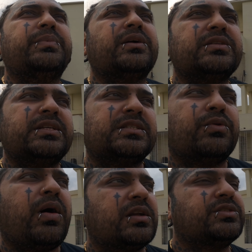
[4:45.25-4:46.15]
because it's
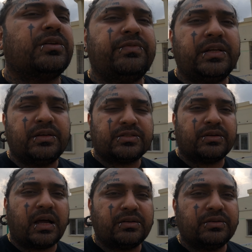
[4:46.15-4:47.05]
a one-shot video,
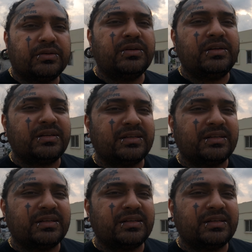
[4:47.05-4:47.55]
so I don't know